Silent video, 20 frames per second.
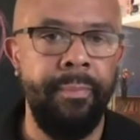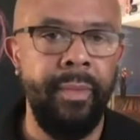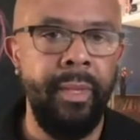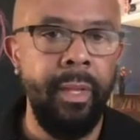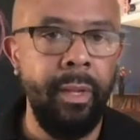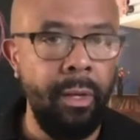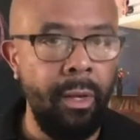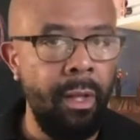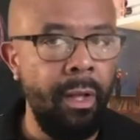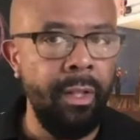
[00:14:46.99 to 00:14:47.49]

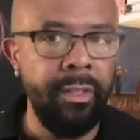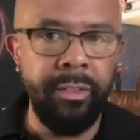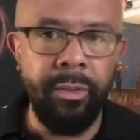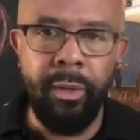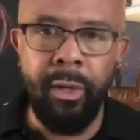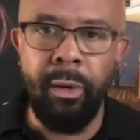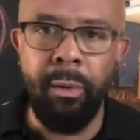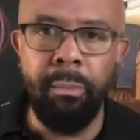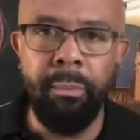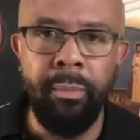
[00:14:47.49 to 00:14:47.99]
It'll also
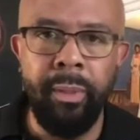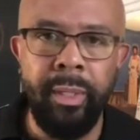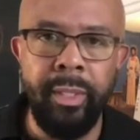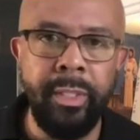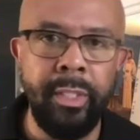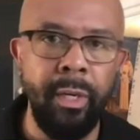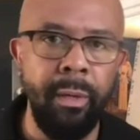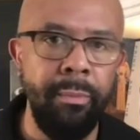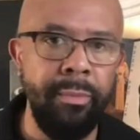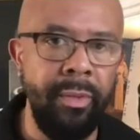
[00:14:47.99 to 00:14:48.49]
help in
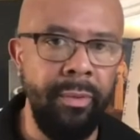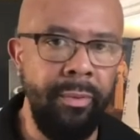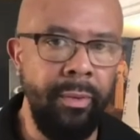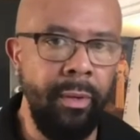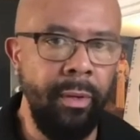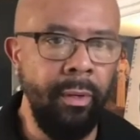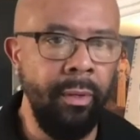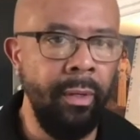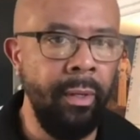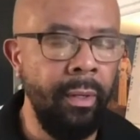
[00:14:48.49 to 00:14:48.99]
terms of
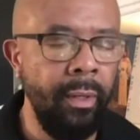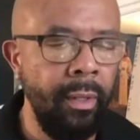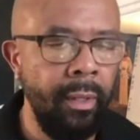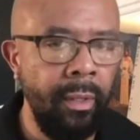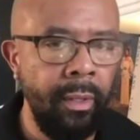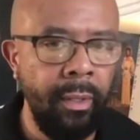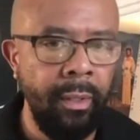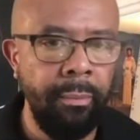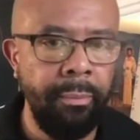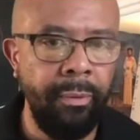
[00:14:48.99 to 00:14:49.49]
your
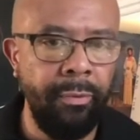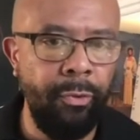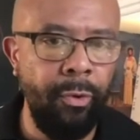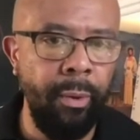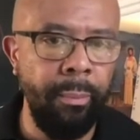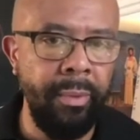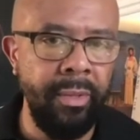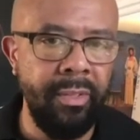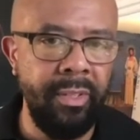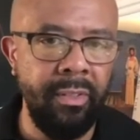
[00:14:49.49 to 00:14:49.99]

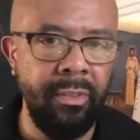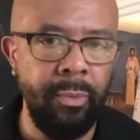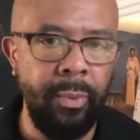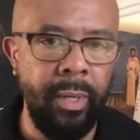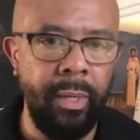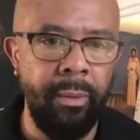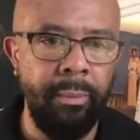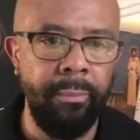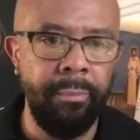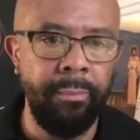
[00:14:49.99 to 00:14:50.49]
performance as well.